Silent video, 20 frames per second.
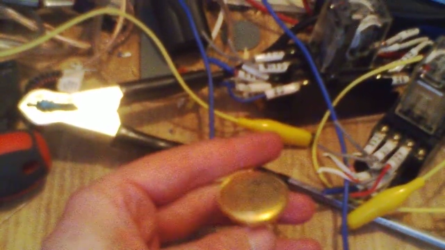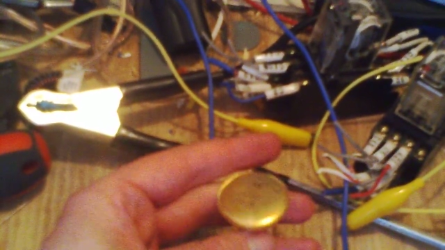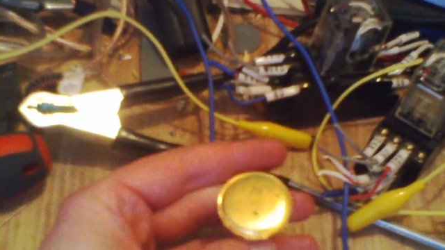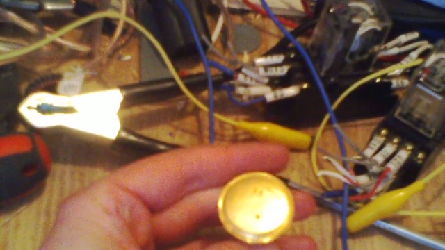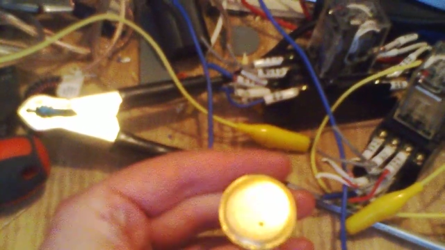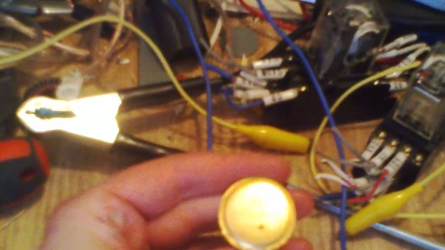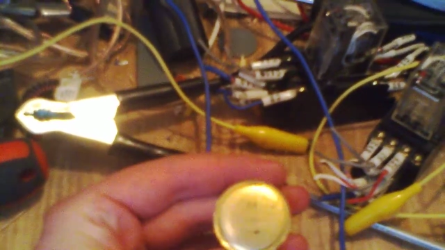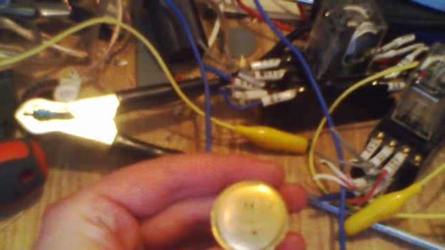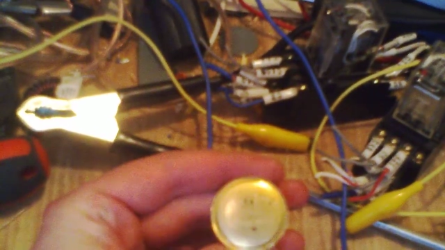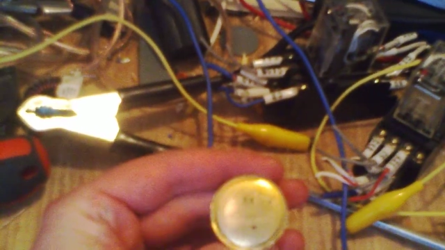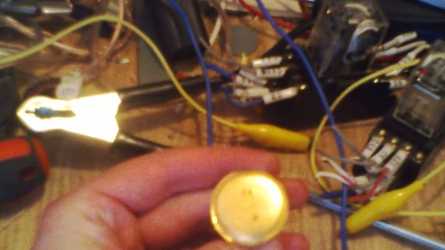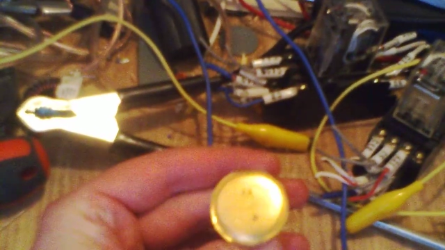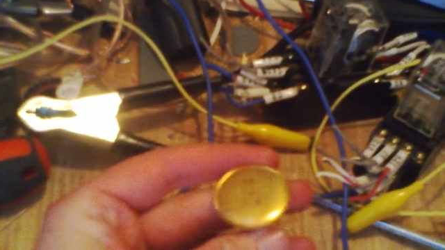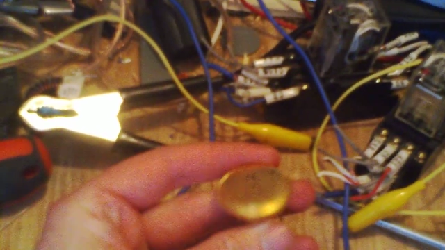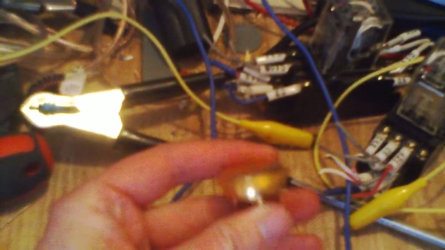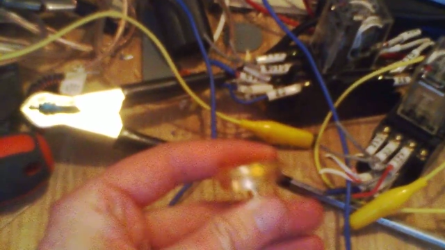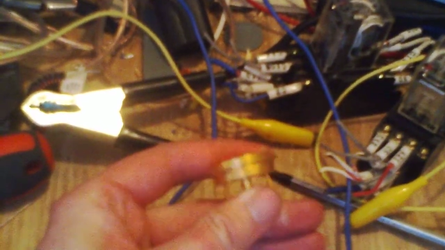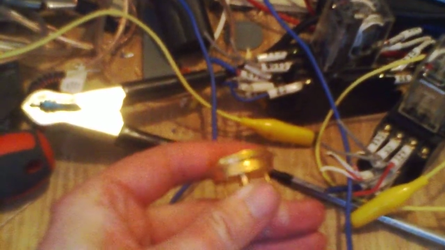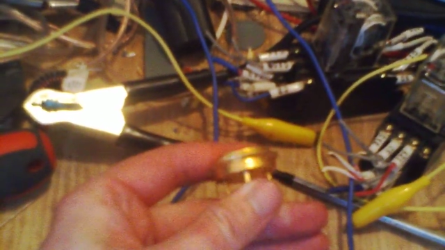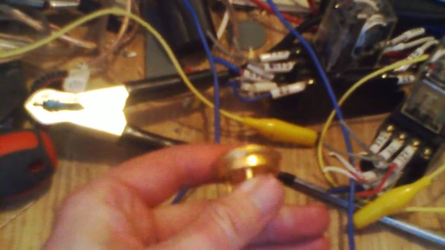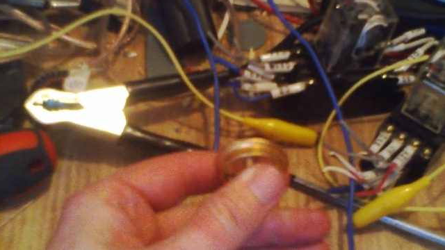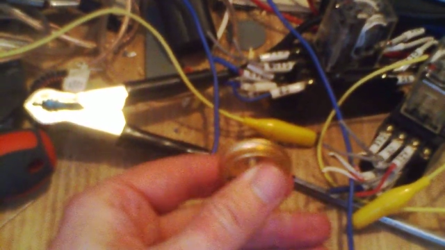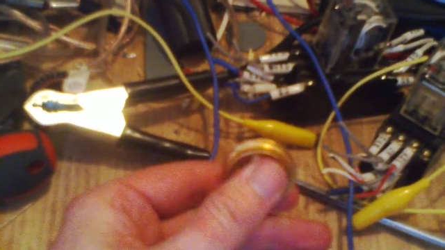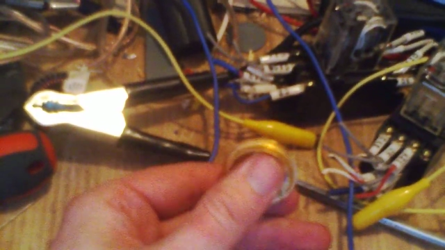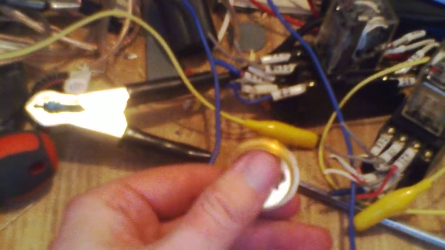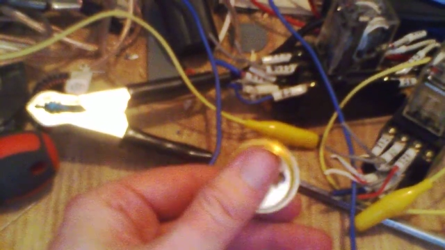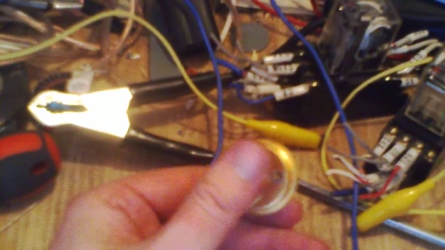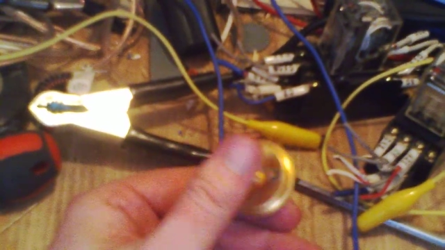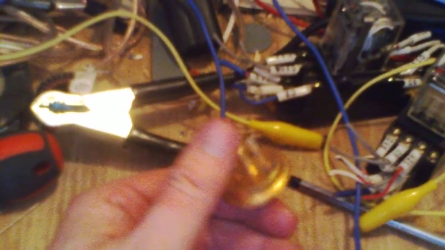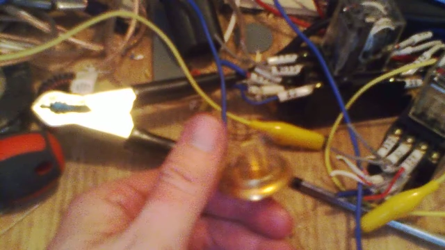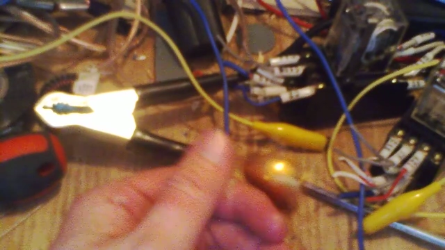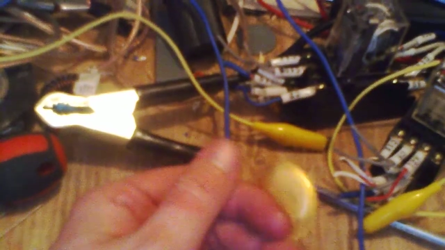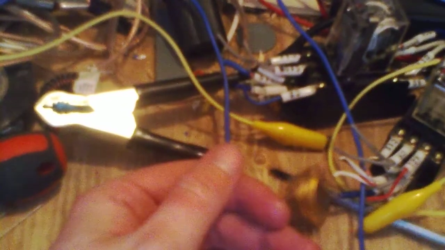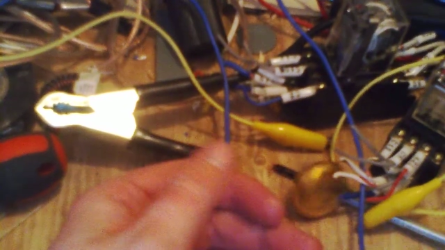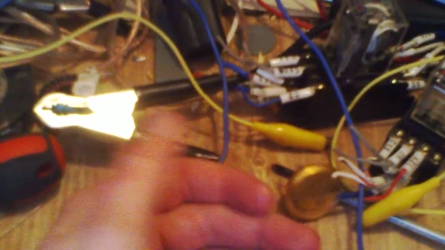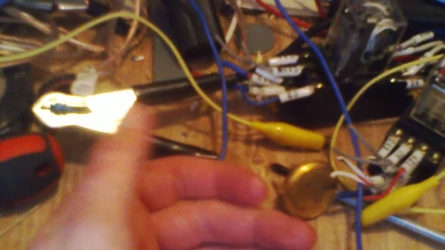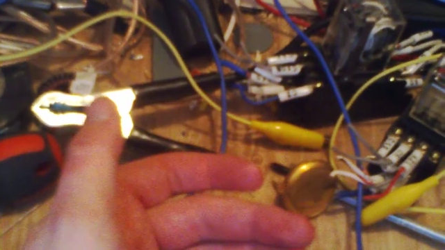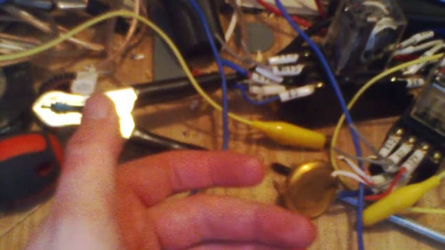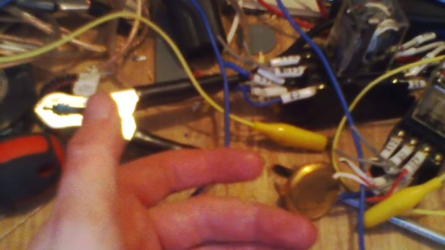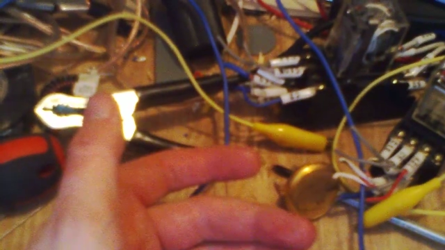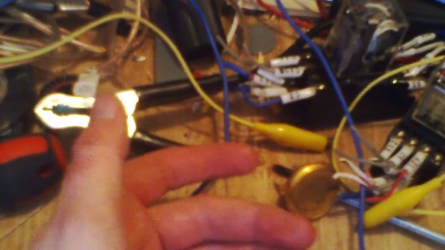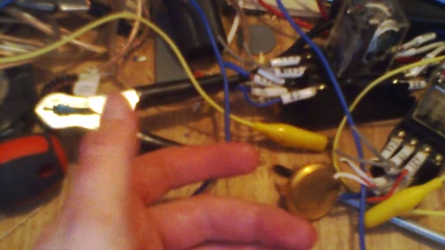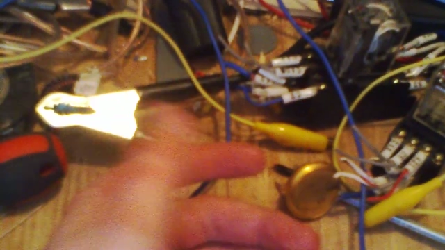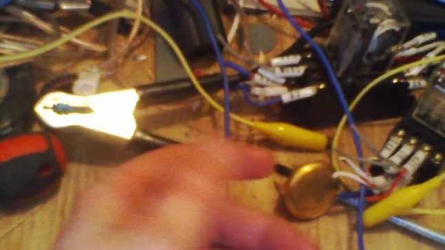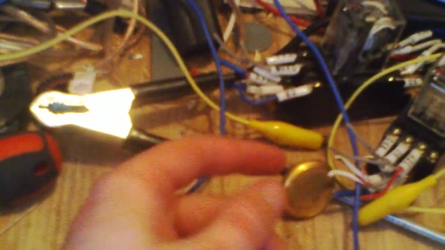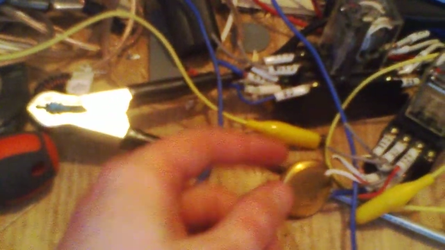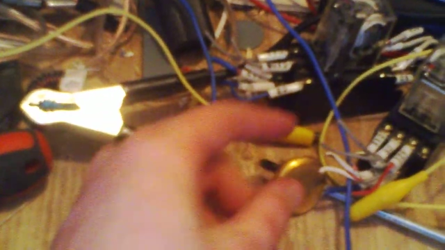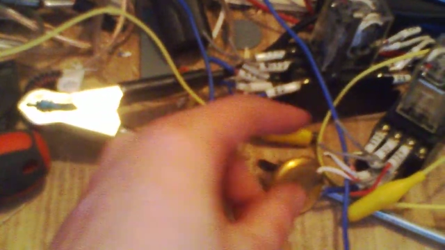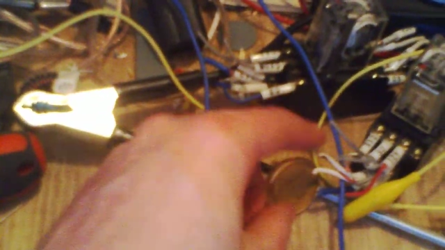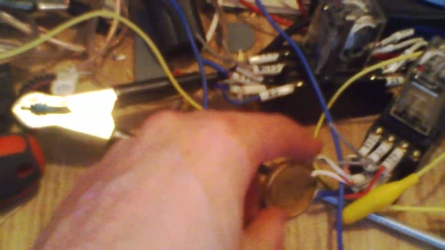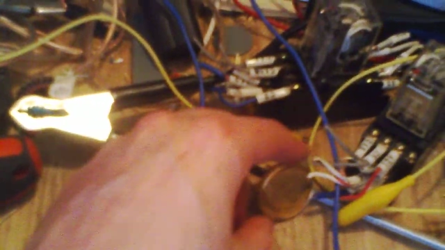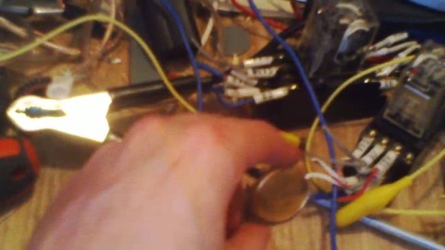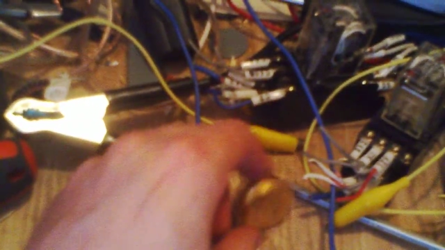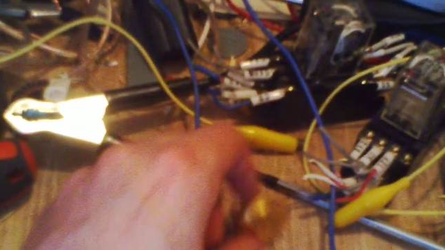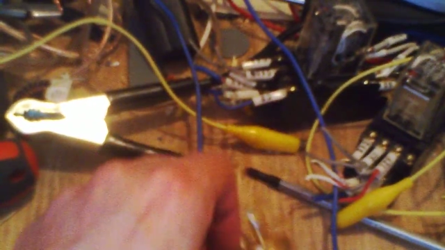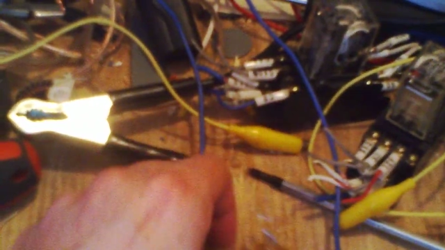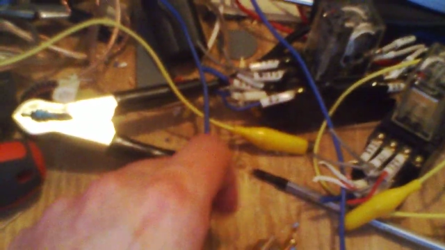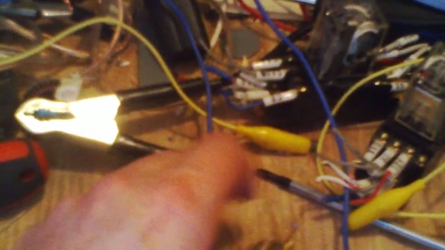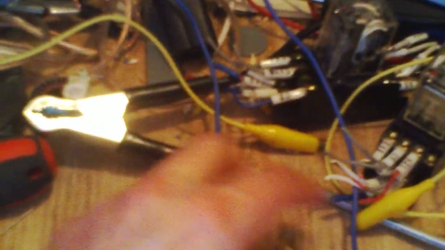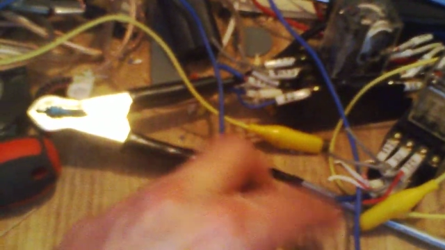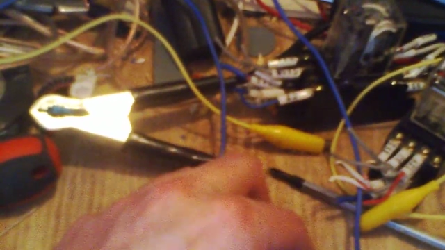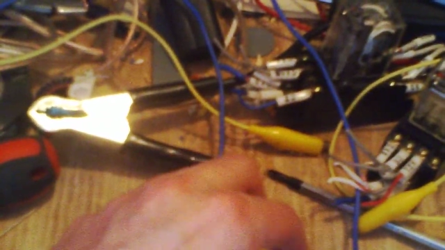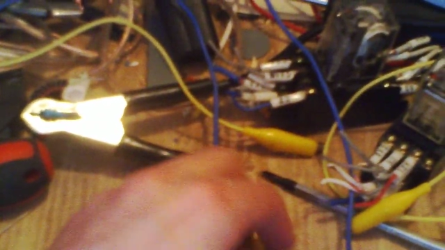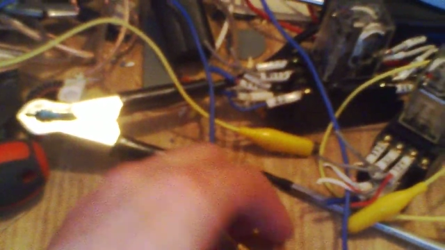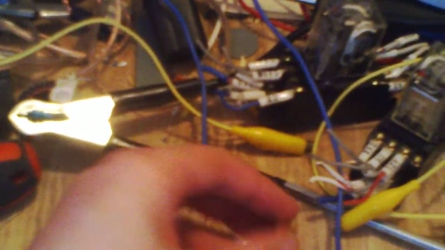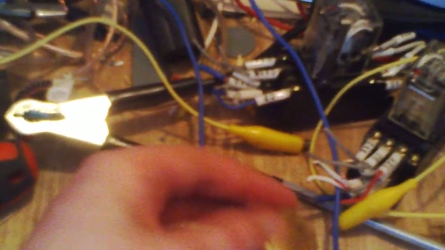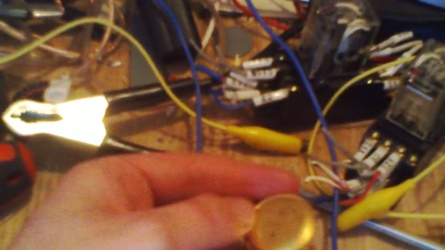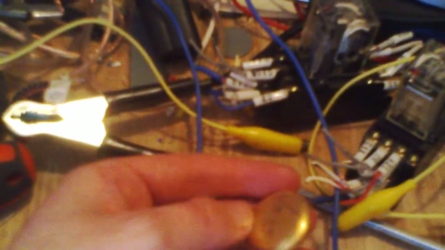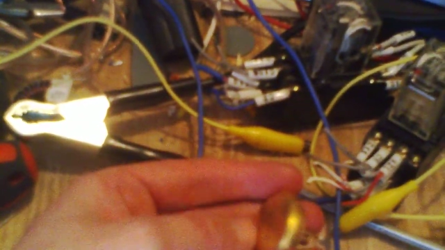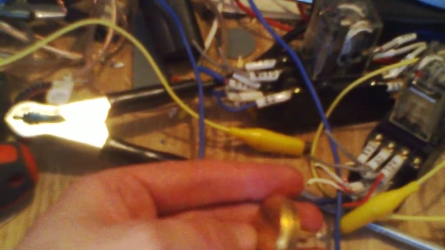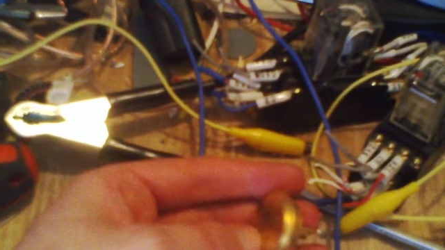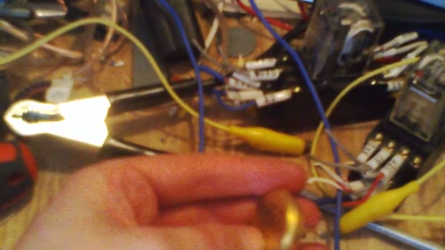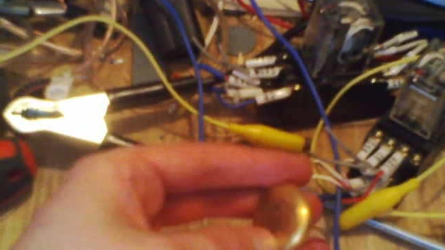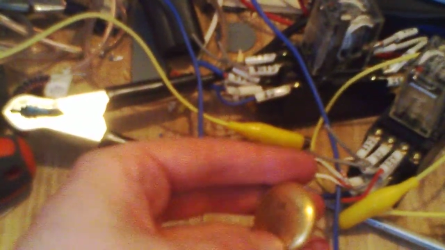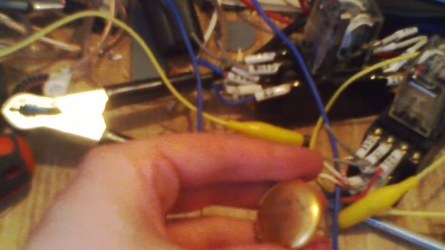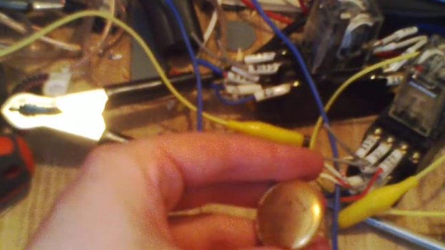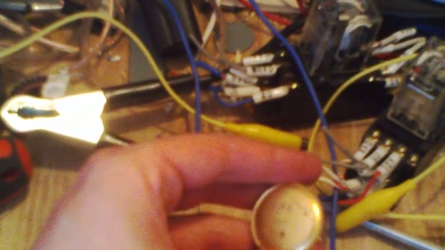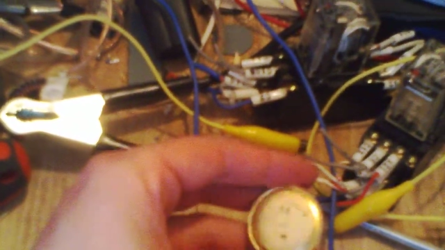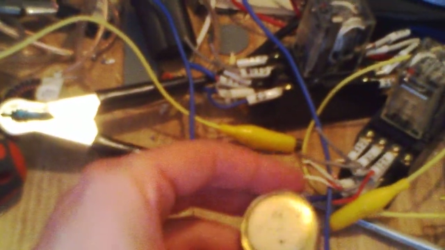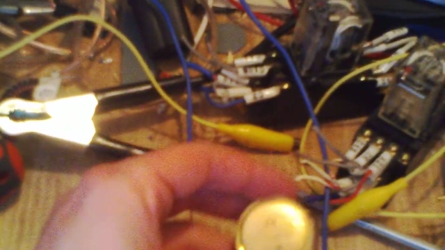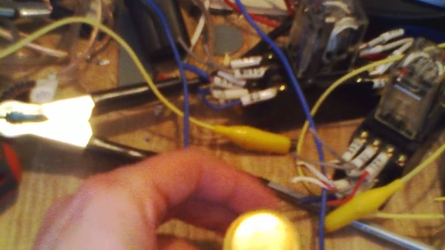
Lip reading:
No face is visible, so there are no lips to read.